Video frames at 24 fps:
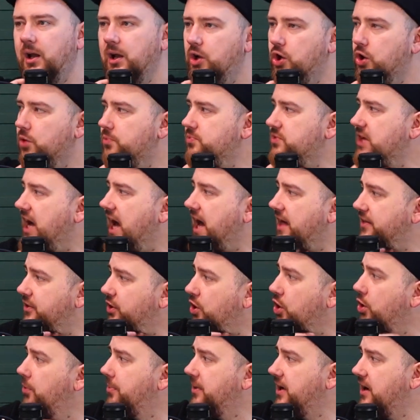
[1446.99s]
comes out of the
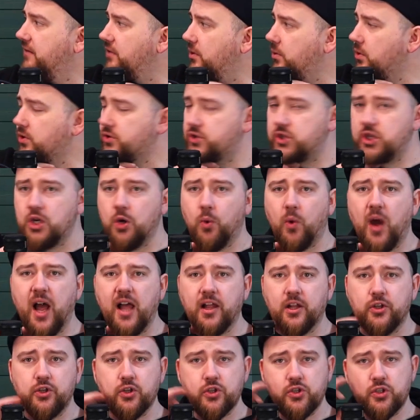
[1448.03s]
cupboard every once in a
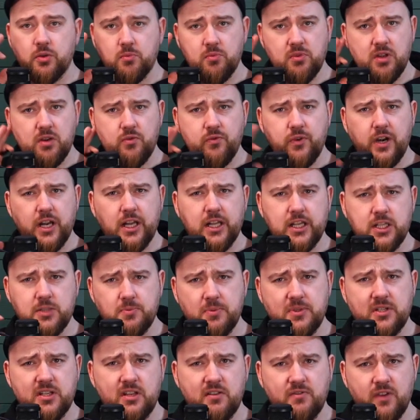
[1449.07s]
while and does something really
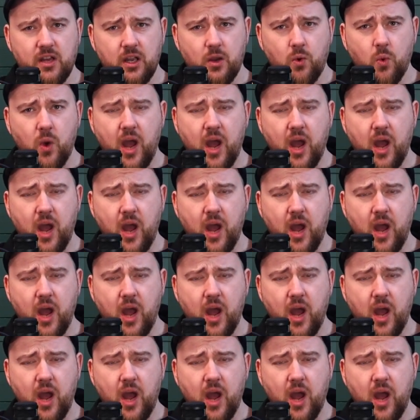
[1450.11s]
specific,